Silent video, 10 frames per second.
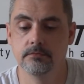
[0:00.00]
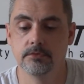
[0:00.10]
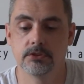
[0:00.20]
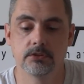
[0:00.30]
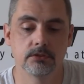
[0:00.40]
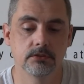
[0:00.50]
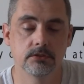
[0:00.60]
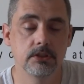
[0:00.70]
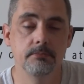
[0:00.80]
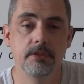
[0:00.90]

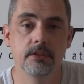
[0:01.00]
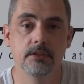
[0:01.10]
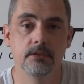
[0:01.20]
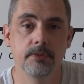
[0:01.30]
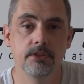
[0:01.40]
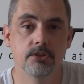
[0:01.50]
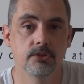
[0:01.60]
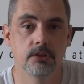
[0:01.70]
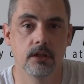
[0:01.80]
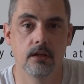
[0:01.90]
Send me the
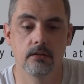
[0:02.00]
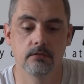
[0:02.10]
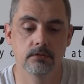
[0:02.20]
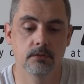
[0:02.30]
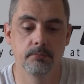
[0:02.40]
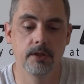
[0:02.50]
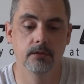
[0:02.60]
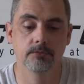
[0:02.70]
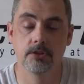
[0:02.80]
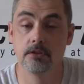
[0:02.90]
dimensions and I'll compare
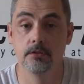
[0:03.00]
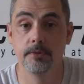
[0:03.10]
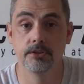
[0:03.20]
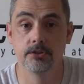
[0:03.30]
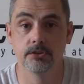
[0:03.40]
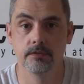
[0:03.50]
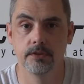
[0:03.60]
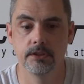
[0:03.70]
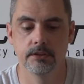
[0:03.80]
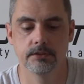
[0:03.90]
them to the dimensions of
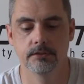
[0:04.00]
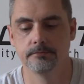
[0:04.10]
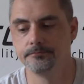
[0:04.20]
this.